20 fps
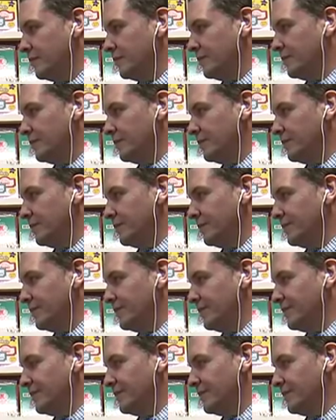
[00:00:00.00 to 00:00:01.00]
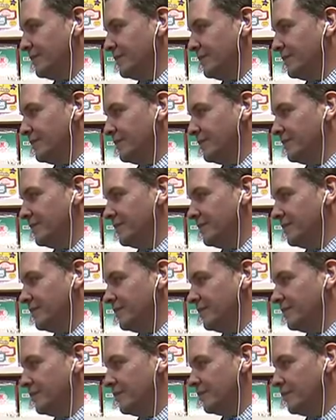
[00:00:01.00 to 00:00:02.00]

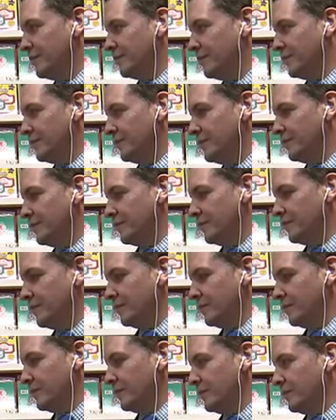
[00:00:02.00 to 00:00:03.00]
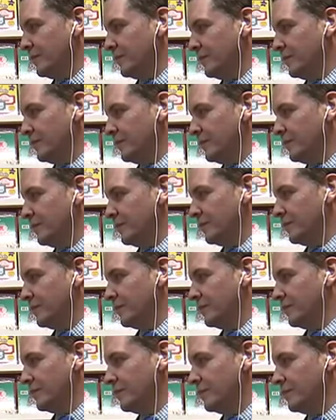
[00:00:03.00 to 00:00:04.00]

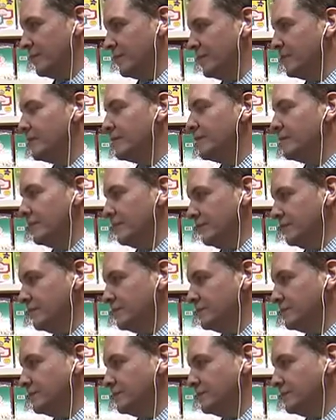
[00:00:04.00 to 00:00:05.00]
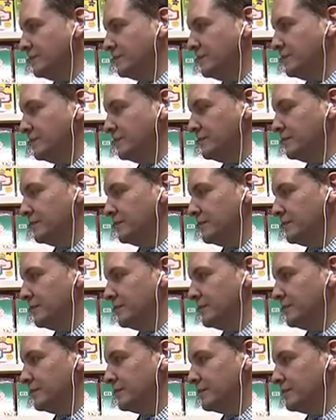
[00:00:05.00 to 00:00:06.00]

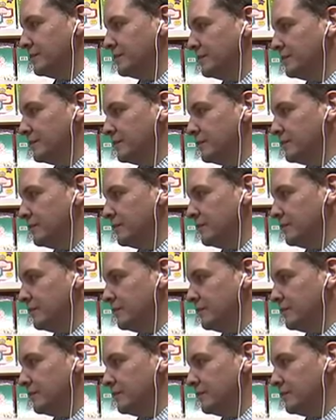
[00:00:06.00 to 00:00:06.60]
[no speech]